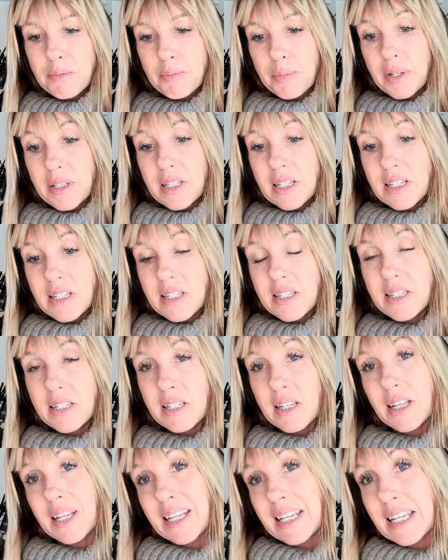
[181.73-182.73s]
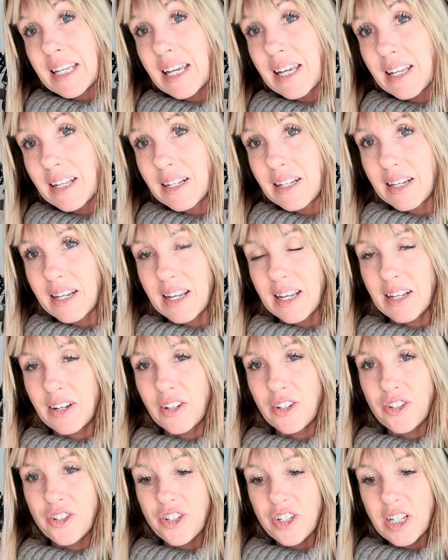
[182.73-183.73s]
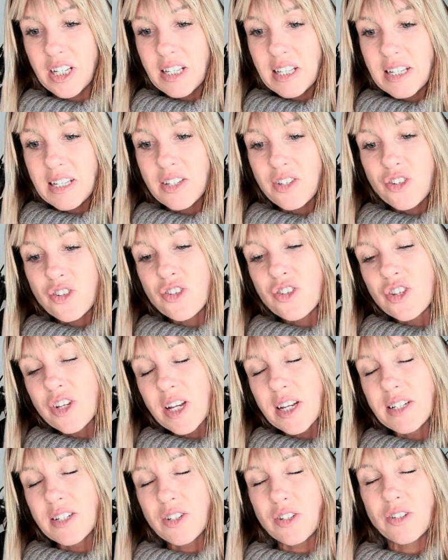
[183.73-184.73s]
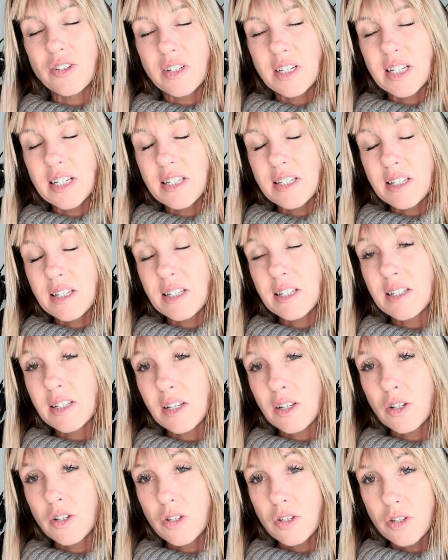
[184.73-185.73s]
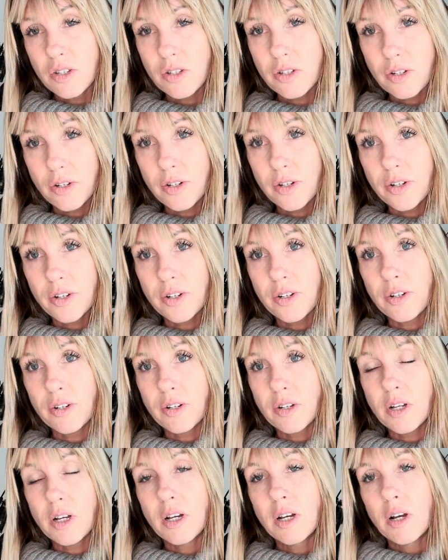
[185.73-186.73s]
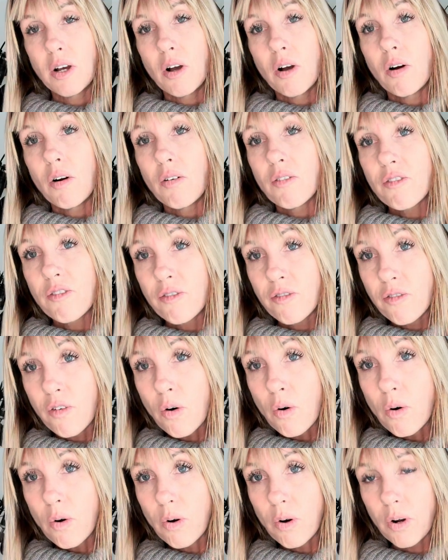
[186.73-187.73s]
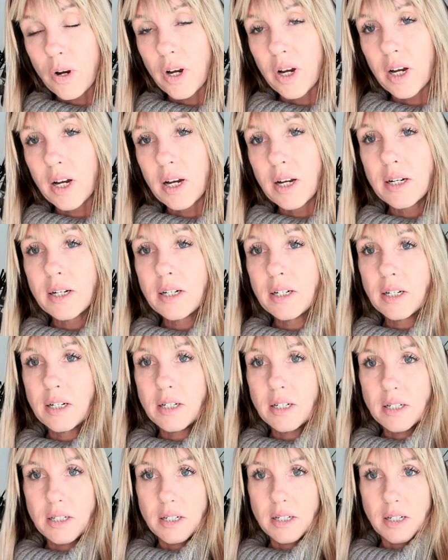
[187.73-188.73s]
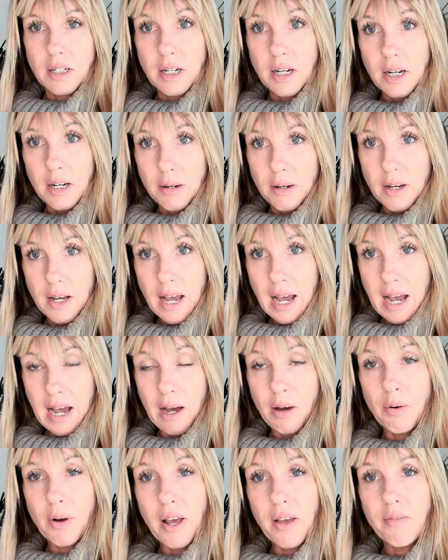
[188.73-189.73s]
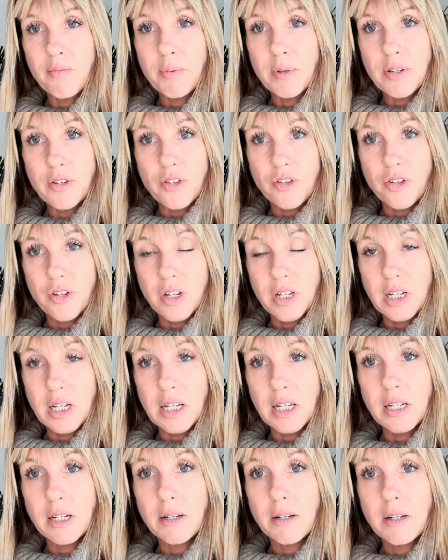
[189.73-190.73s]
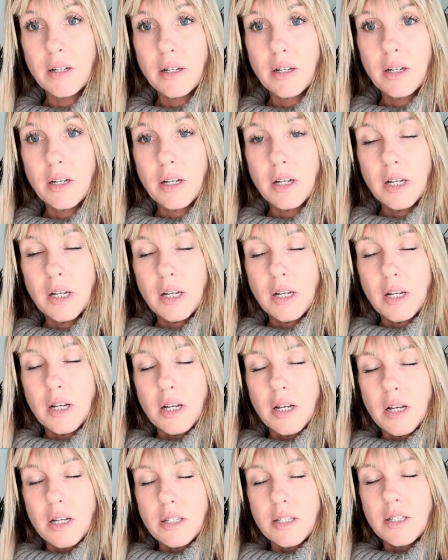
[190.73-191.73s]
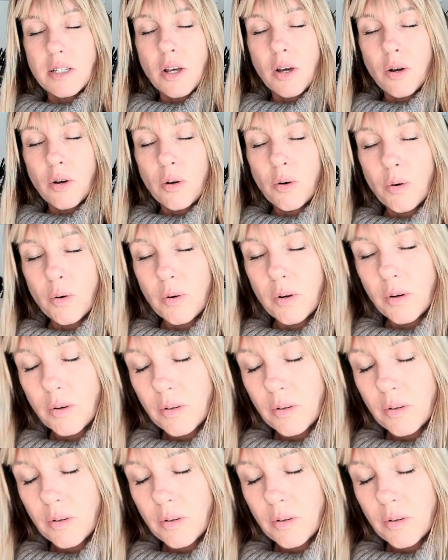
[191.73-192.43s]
But this yin energy, this gentleness, this concern for how I've been treated. So